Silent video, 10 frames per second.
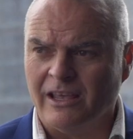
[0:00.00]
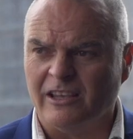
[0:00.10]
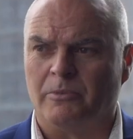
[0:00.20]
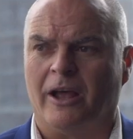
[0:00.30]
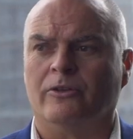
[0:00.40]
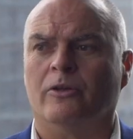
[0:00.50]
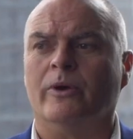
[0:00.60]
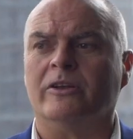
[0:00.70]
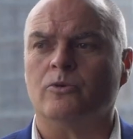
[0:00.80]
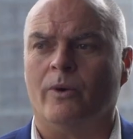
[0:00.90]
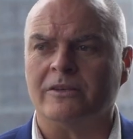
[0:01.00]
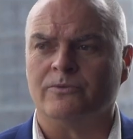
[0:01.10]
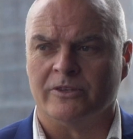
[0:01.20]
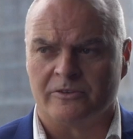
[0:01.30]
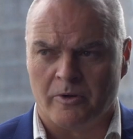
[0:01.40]
He's played on the wing twice
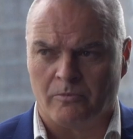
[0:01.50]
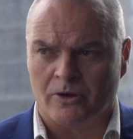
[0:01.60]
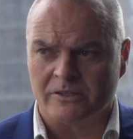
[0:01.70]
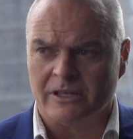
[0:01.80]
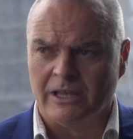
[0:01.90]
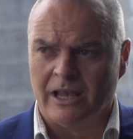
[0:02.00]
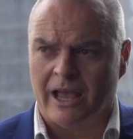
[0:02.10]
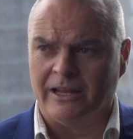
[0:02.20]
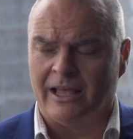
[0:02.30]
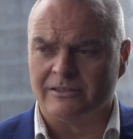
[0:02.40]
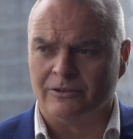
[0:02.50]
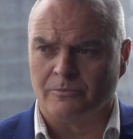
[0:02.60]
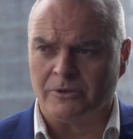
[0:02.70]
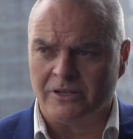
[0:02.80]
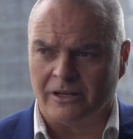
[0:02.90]
for the Springboks and he hasn't
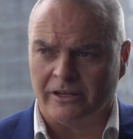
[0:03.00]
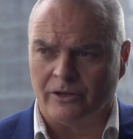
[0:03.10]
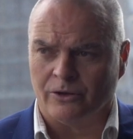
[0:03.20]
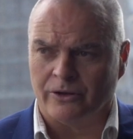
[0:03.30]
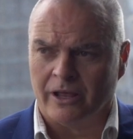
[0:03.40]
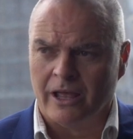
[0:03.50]
looked particularly good.